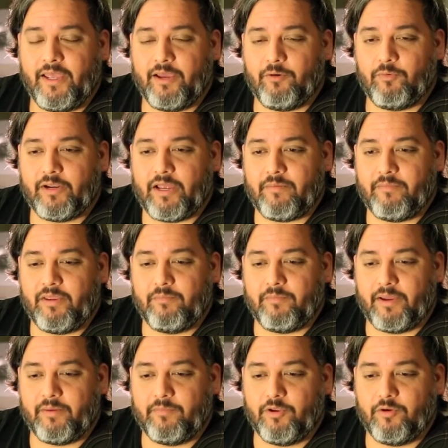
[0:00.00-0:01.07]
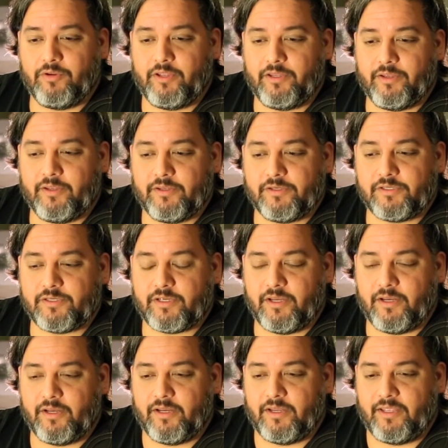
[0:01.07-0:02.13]
And what I mean by muting
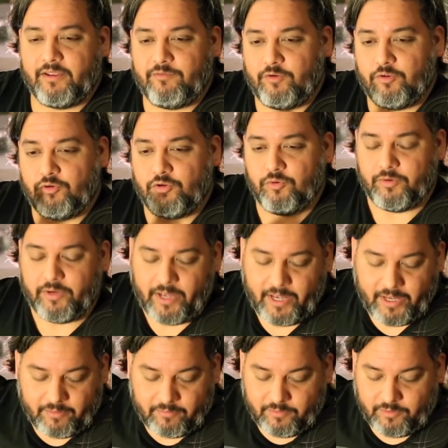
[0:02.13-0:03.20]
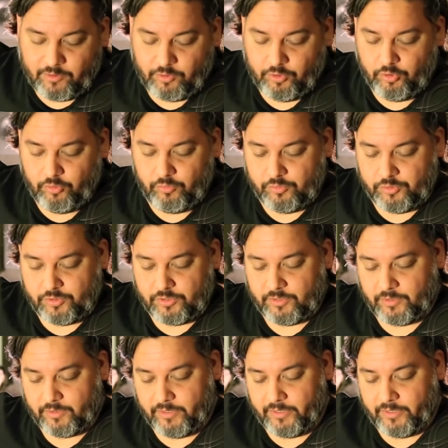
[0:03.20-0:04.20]
is if you do not use